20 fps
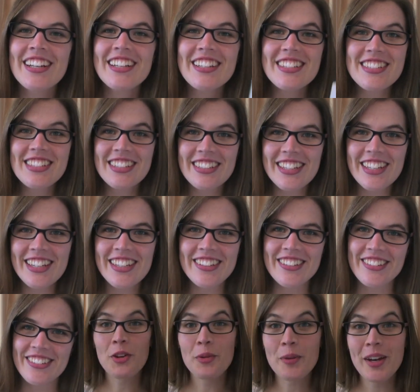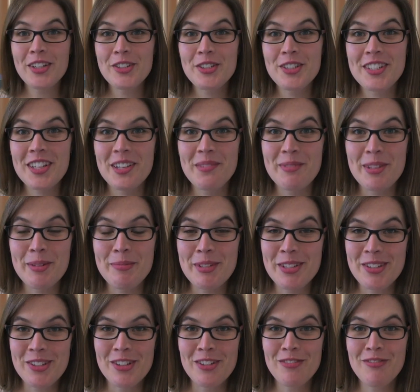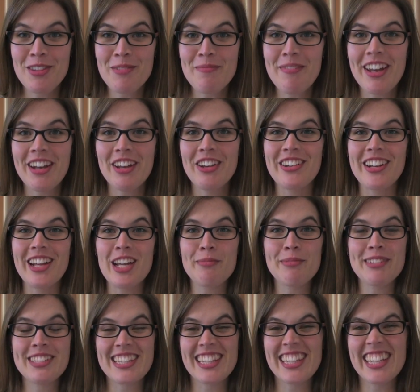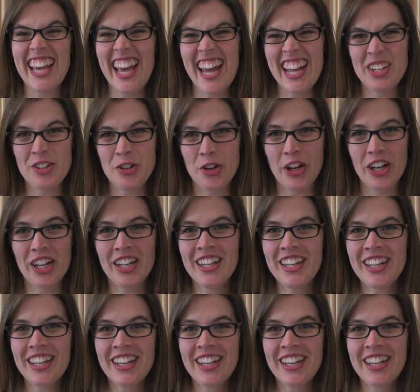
It's illegal." The waitress comes up to serve them and her name is Leandra.